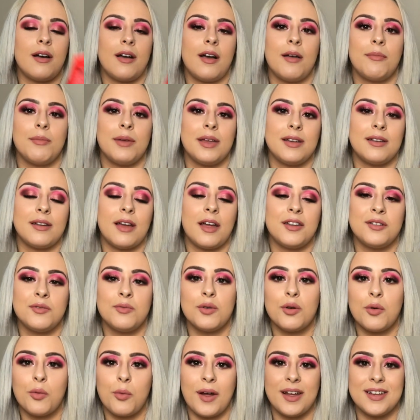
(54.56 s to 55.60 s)
I mean, I didn't
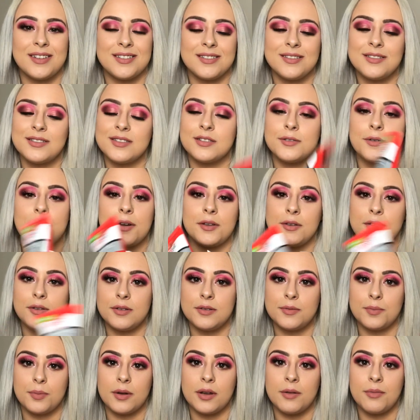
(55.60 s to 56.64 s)
want to waste it, so I
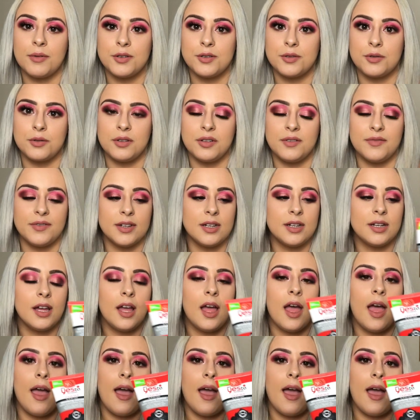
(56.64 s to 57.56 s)
used pretty much all of it.